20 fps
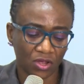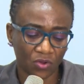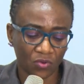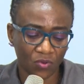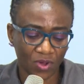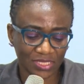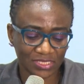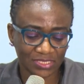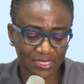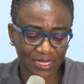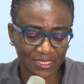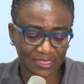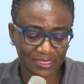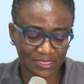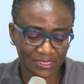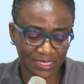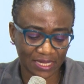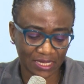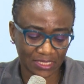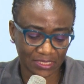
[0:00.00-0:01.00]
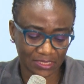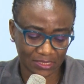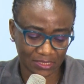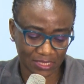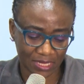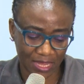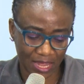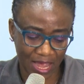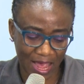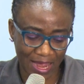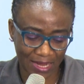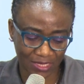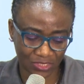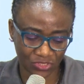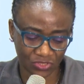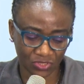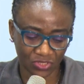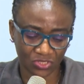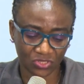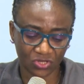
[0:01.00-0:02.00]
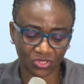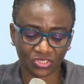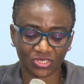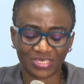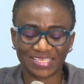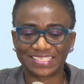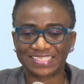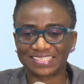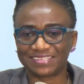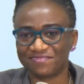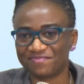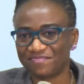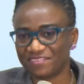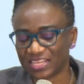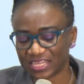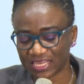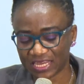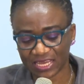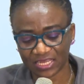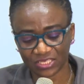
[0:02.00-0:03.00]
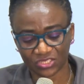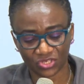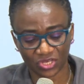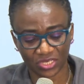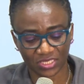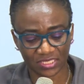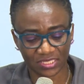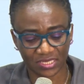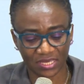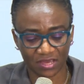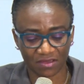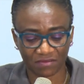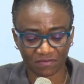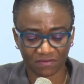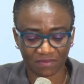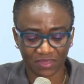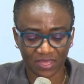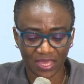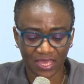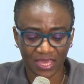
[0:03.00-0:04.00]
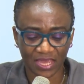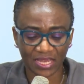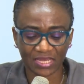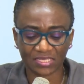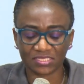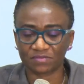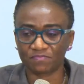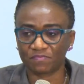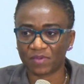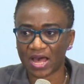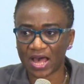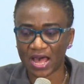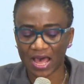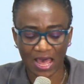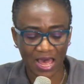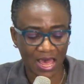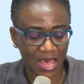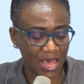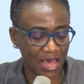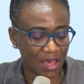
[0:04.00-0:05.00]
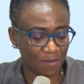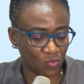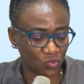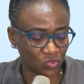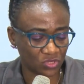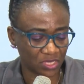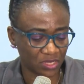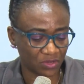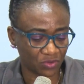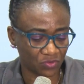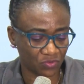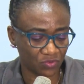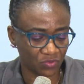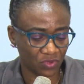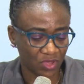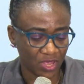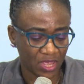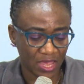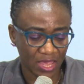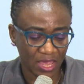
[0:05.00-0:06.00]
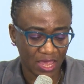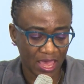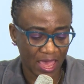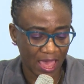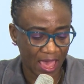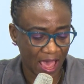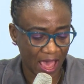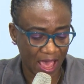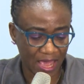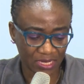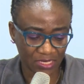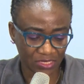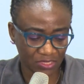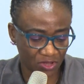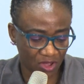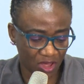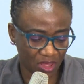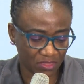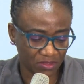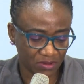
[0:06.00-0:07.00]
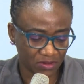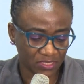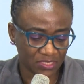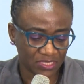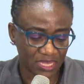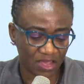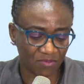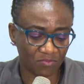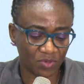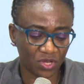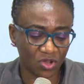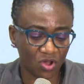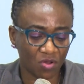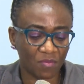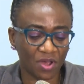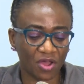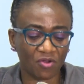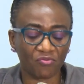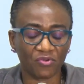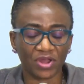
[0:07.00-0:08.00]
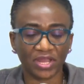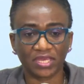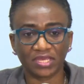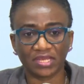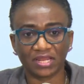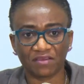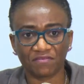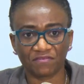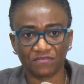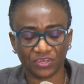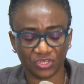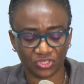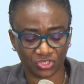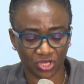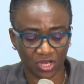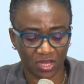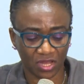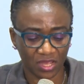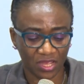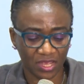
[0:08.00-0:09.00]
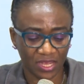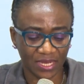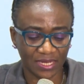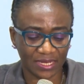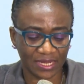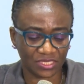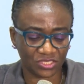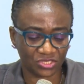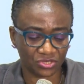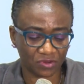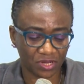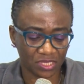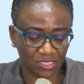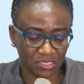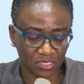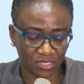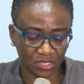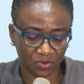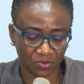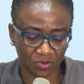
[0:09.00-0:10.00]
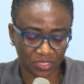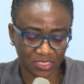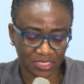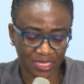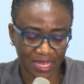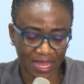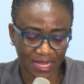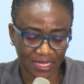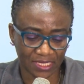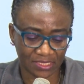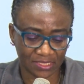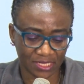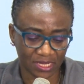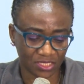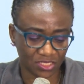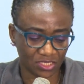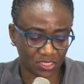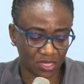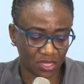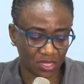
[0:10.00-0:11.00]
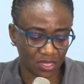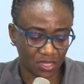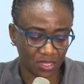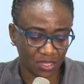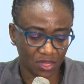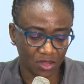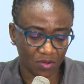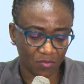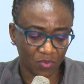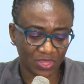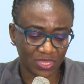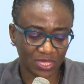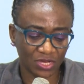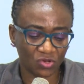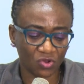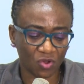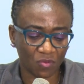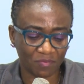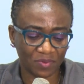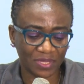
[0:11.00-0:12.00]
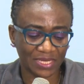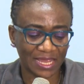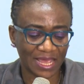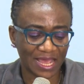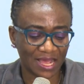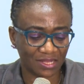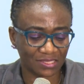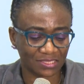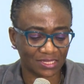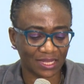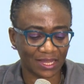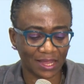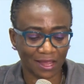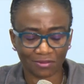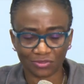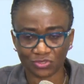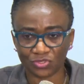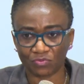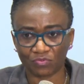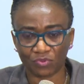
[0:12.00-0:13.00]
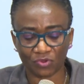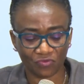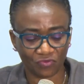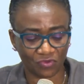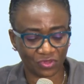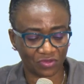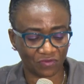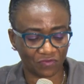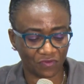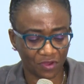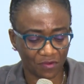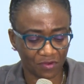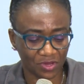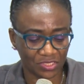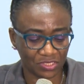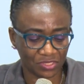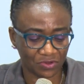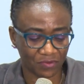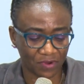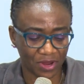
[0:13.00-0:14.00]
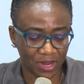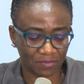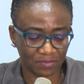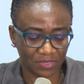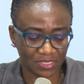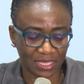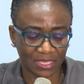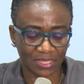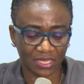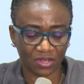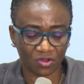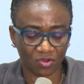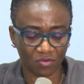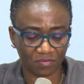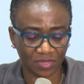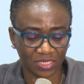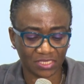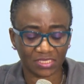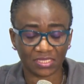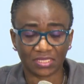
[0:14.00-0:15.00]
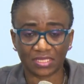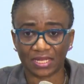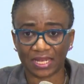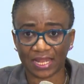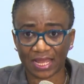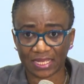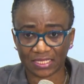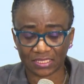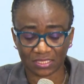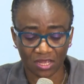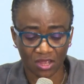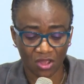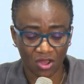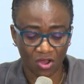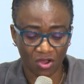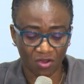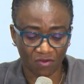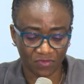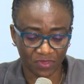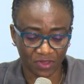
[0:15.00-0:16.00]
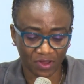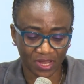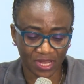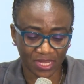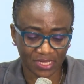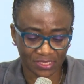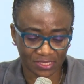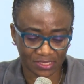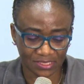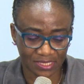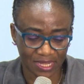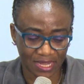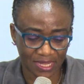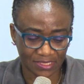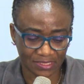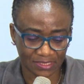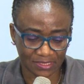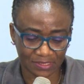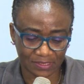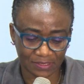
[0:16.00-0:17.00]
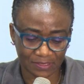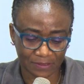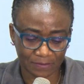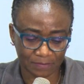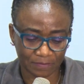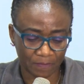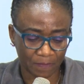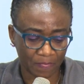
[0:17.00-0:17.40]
Quasi-state actors such as civilian JTF, ISPA, Amotekun, and others have become a regular feature in Nigeria's security architecture, but they're not being held accountable for the various crimes that they commit in the line of their exercises.